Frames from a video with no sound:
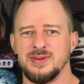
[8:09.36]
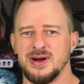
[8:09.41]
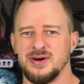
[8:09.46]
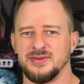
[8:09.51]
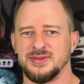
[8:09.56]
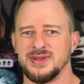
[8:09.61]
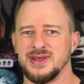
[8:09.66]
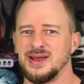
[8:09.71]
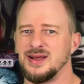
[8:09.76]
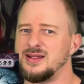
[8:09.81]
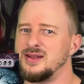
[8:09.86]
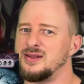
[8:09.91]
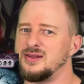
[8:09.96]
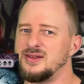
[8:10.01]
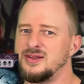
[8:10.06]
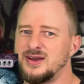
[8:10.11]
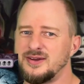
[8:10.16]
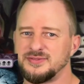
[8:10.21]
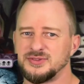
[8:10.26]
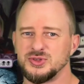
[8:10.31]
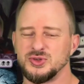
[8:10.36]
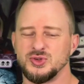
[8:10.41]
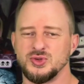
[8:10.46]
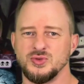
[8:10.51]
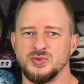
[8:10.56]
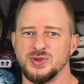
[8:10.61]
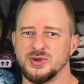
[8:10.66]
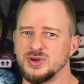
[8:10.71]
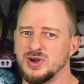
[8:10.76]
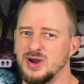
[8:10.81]
out there love to do
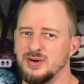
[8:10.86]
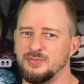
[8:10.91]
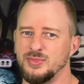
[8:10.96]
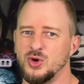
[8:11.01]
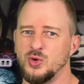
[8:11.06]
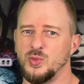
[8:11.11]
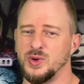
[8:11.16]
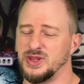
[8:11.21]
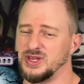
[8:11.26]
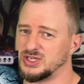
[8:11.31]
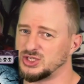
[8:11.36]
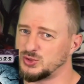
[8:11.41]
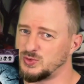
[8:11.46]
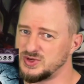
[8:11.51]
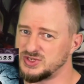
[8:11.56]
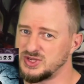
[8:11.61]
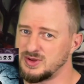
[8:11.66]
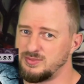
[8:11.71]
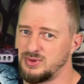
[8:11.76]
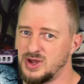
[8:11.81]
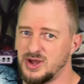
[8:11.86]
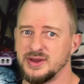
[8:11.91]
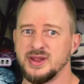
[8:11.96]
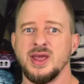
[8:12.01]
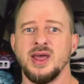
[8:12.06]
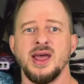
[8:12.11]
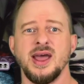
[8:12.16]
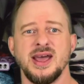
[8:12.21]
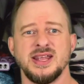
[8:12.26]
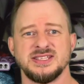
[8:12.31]
the combo with Exquisite Blood
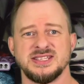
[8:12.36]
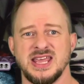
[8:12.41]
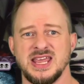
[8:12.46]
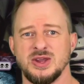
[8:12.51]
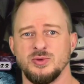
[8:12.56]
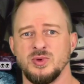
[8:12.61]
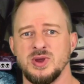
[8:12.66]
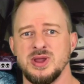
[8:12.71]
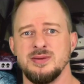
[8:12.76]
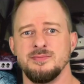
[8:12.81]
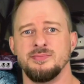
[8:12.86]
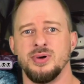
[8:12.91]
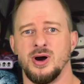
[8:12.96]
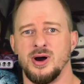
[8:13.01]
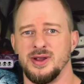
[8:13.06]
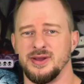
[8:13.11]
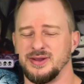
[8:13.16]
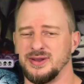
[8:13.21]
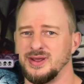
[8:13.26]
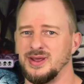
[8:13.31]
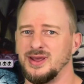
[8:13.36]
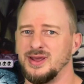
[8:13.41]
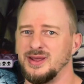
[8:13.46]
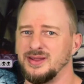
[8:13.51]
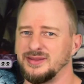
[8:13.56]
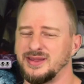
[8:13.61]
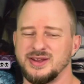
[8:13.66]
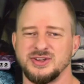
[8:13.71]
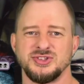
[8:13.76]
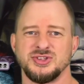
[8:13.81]
and Sanguine Bond.
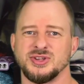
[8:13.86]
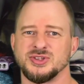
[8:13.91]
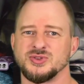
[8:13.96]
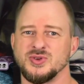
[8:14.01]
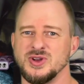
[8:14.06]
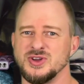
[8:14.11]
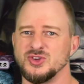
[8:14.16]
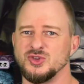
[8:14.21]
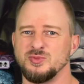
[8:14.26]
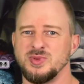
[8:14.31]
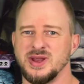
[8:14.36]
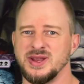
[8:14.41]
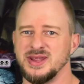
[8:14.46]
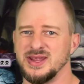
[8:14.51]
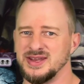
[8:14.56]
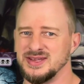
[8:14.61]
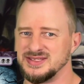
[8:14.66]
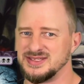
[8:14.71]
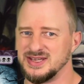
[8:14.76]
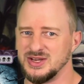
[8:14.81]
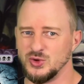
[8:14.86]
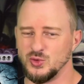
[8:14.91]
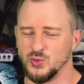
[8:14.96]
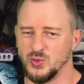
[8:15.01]
That is just going to be an instant